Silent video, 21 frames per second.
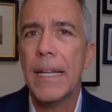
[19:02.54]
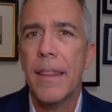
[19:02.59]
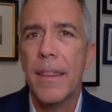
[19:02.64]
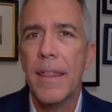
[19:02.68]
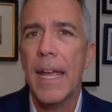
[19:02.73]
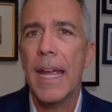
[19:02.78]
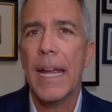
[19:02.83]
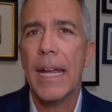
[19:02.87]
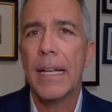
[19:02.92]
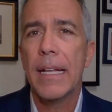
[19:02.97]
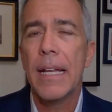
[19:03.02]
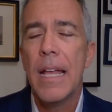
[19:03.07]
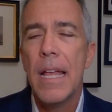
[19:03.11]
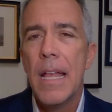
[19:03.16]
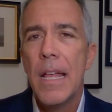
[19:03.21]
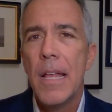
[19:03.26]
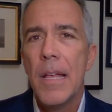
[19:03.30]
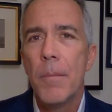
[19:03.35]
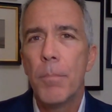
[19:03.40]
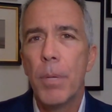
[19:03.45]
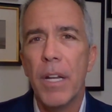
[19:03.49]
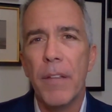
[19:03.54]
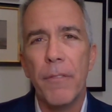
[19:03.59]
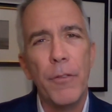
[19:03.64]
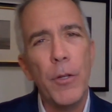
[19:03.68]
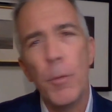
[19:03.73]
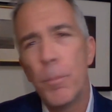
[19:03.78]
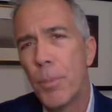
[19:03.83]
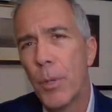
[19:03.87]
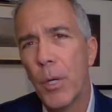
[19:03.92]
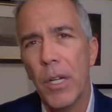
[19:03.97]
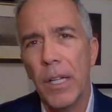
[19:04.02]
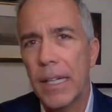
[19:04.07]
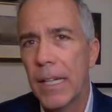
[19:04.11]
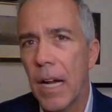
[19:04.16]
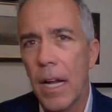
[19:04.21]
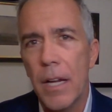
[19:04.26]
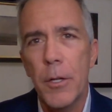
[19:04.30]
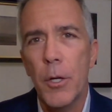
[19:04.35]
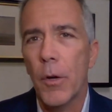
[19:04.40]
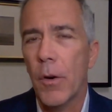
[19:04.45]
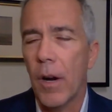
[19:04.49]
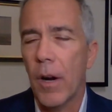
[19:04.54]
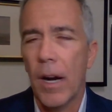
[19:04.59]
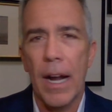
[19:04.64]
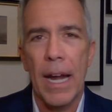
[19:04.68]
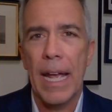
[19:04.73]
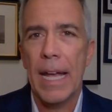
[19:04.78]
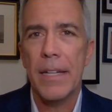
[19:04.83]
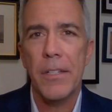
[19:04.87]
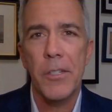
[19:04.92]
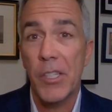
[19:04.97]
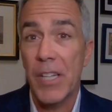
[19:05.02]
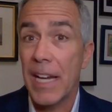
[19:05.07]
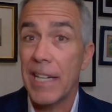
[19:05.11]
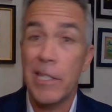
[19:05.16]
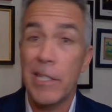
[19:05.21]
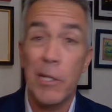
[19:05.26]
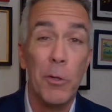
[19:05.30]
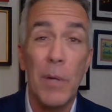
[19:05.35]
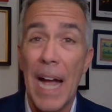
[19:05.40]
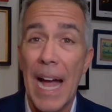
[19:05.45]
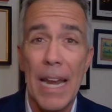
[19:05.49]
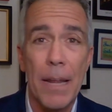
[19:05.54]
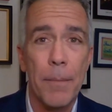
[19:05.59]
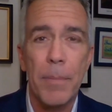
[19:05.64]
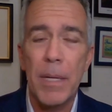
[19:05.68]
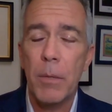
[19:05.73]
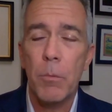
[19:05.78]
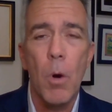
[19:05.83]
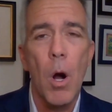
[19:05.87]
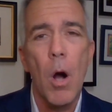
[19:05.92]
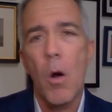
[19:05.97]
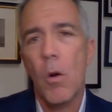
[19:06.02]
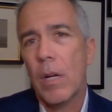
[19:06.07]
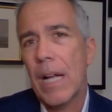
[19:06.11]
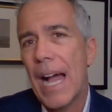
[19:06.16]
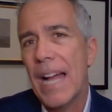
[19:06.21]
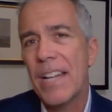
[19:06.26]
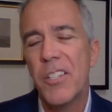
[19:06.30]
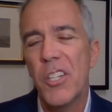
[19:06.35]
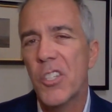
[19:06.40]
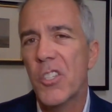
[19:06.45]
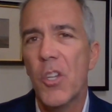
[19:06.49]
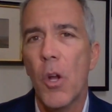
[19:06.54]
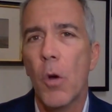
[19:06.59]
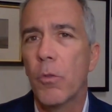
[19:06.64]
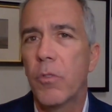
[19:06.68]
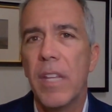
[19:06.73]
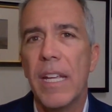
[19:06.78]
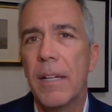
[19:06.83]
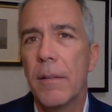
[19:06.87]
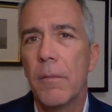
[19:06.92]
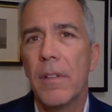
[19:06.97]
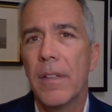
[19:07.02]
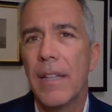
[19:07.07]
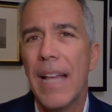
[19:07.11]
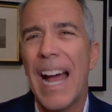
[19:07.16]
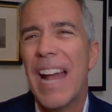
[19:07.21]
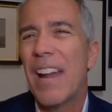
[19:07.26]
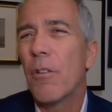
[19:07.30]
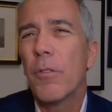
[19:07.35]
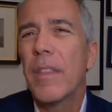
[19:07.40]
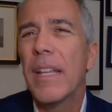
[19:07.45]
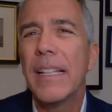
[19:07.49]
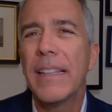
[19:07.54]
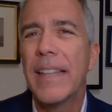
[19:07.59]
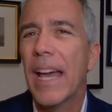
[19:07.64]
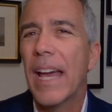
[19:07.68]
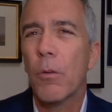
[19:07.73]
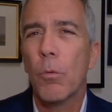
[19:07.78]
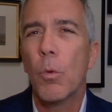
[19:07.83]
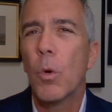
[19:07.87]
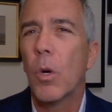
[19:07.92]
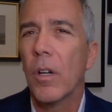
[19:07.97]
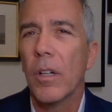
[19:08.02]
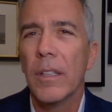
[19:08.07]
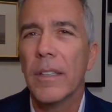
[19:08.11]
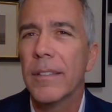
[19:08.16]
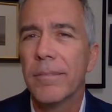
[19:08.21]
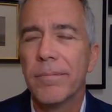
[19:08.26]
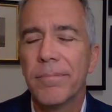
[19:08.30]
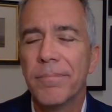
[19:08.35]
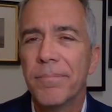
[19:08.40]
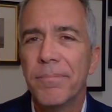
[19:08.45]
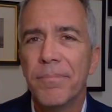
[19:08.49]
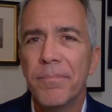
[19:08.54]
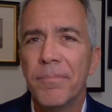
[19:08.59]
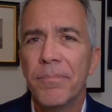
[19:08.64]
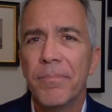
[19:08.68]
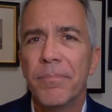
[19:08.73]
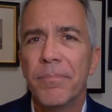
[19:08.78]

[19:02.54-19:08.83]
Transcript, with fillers: right thing, but if you put a gun to our head and say you got to be woke, I just don't think I don't think that'll work.